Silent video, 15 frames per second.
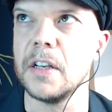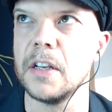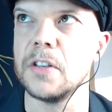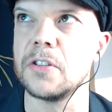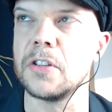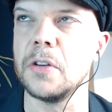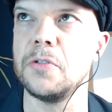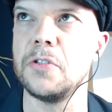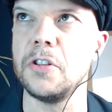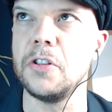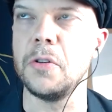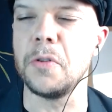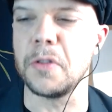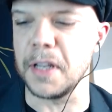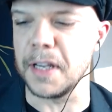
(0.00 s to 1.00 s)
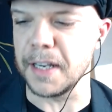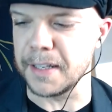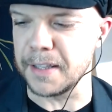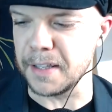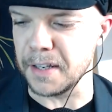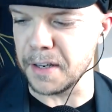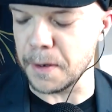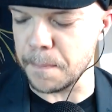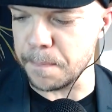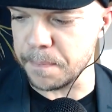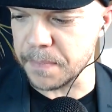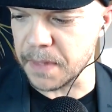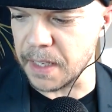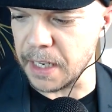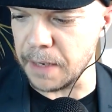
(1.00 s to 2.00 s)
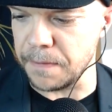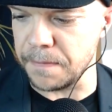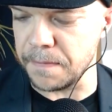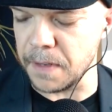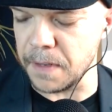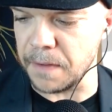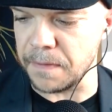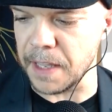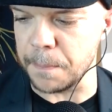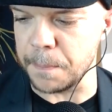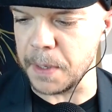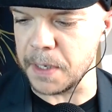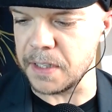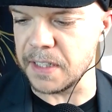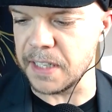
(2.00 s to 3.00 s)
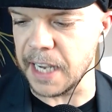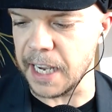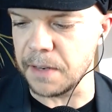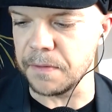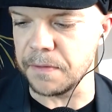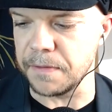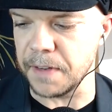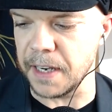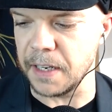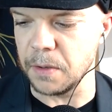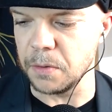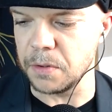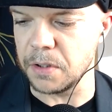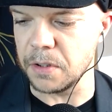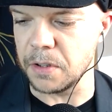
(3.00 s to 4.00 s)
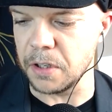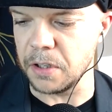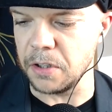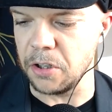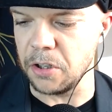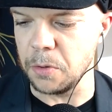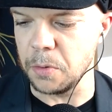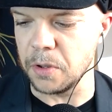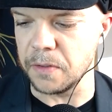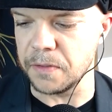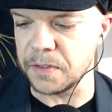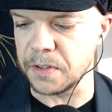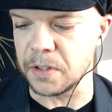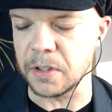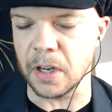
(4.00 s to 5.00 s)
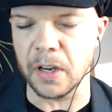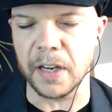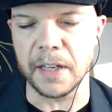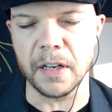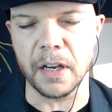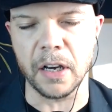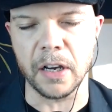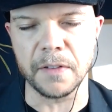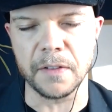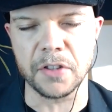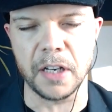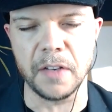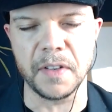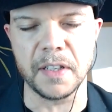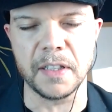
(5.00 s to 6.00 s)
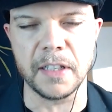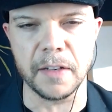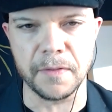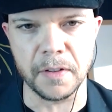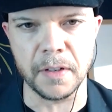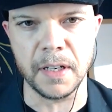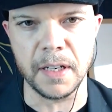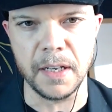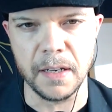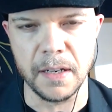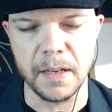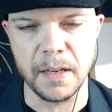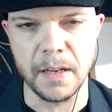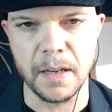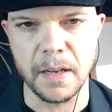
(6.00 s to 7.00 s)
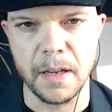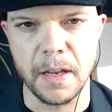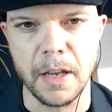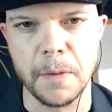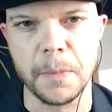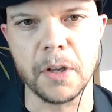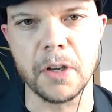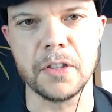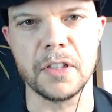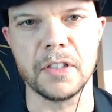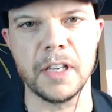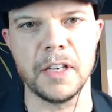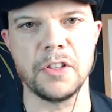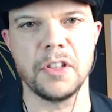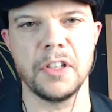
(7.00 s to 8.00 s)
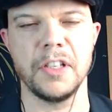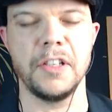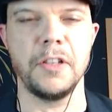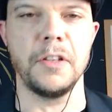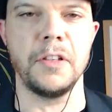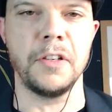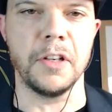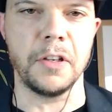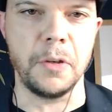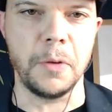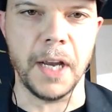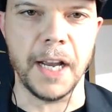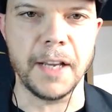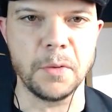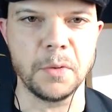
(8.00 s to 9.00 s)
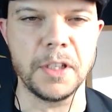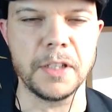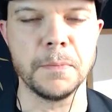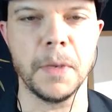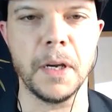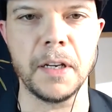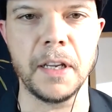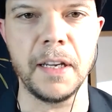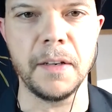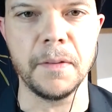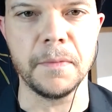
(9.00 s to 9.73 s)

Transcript: So do you think that if that business hadn't failed, that you would have started Art of Shaving differently? Because essentially, you had all this money.